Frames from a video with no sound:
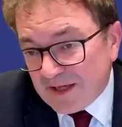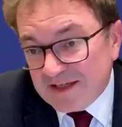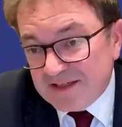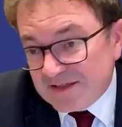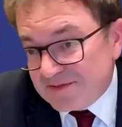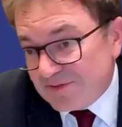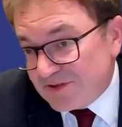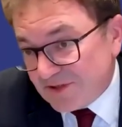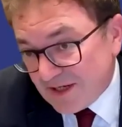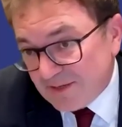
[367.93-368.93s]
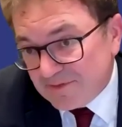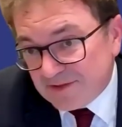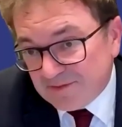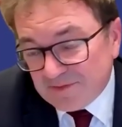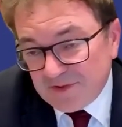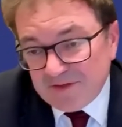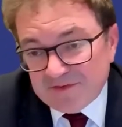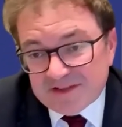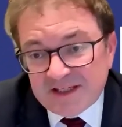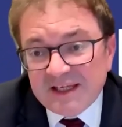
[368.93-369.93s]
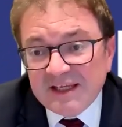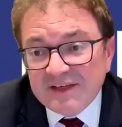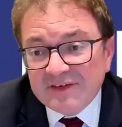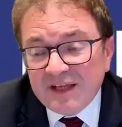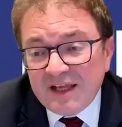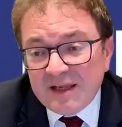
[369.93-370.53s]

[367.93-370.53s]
cases which had come to them from overseas,